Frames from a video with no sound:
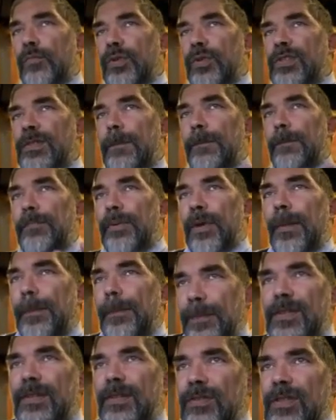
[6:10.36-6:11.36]
What's the
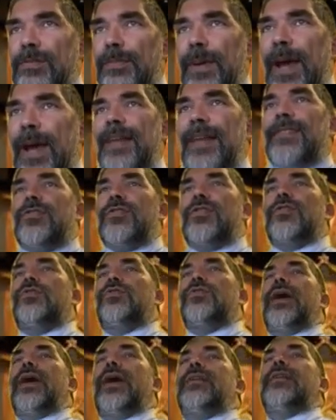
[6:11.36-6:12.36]
purpose of this passage that
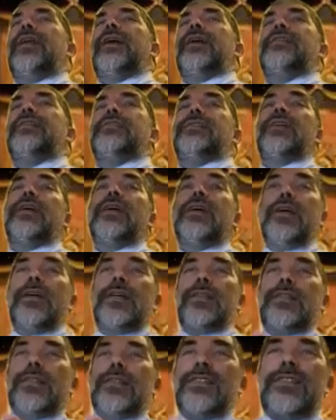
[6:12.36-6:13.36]
you're analyzing?
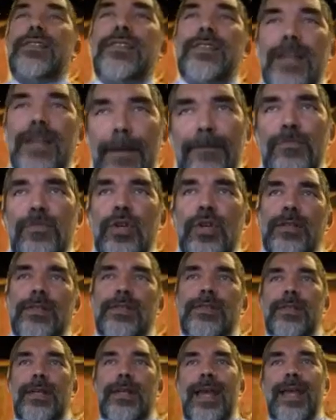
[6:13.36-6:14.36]
The
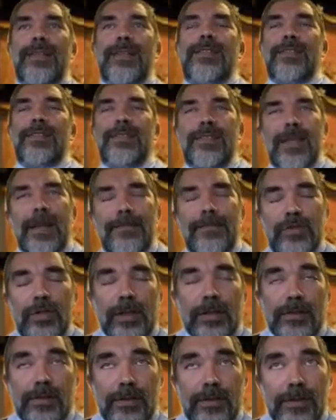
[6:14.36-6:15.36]
subject,
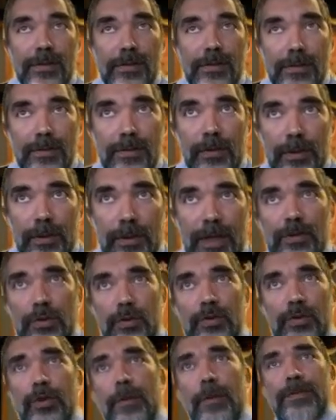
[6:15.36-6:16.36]
subject. Okay, so
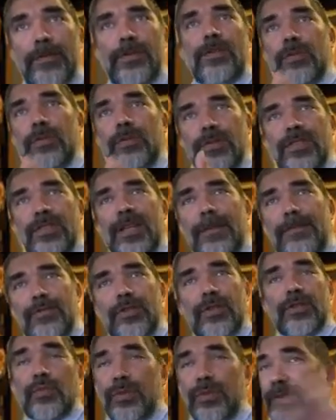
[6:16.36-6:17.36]
SOAPstone,
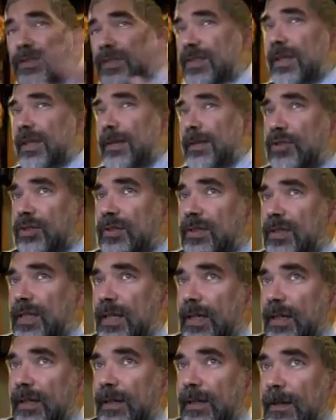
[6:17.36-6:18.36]
subject. What's the subject
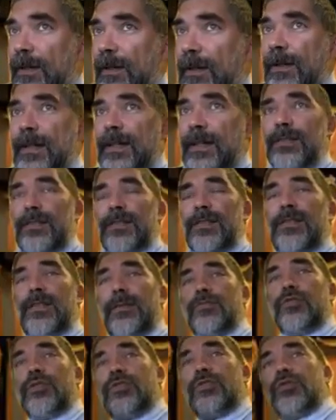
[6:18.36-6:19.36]
here? Is the
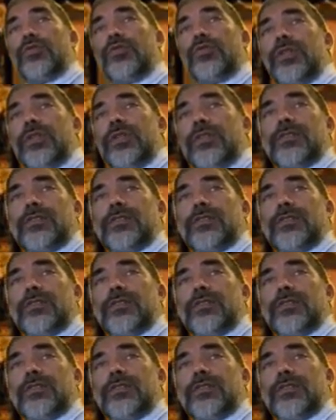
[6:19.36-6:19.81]
subject retreat?